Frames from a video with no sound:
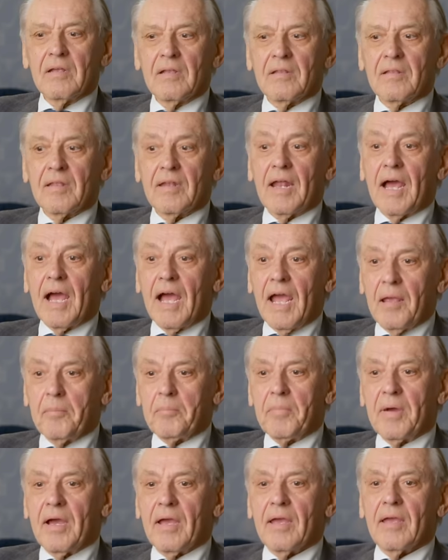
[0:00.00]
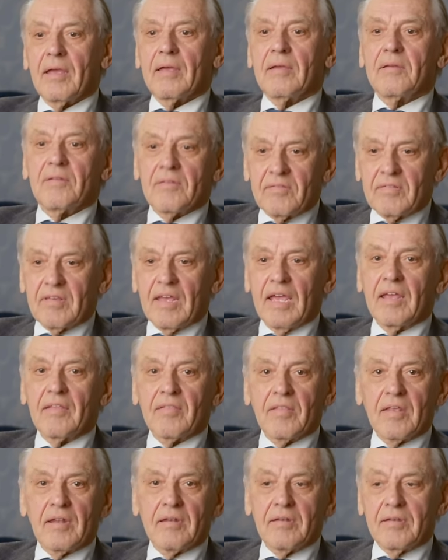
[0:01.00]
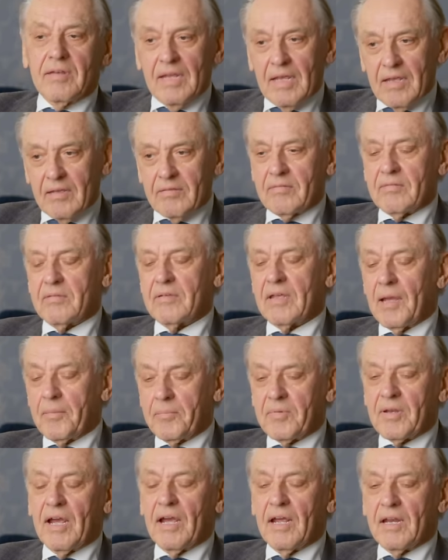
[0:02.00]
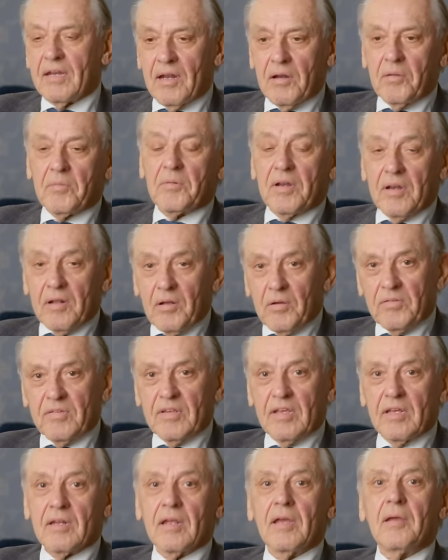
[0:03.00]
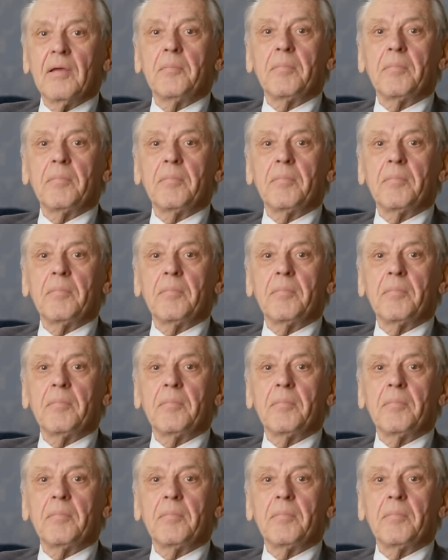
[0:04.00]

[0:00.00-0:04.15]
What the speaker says: That I, by saying that, yes, I'm tired, I don't want to negotiate,